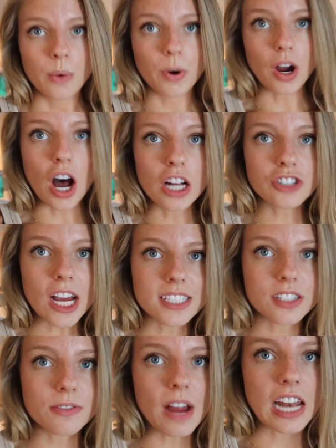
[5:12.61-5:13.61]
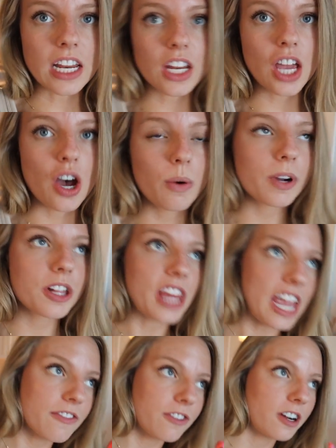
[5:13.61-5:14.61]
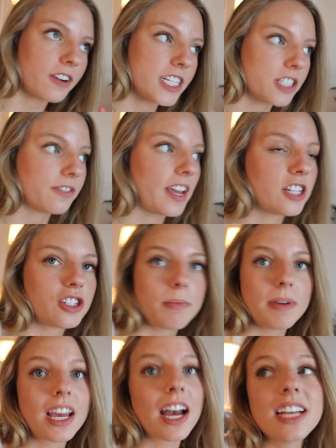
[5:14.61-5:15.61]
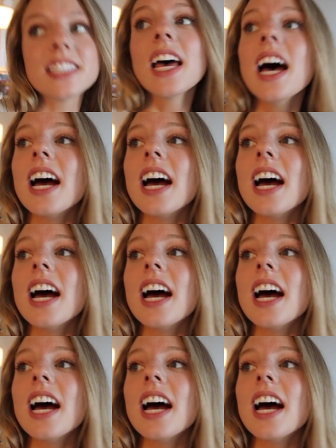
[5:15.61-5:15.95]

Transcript: We're all dressed and ready to go. We're late for a reservation because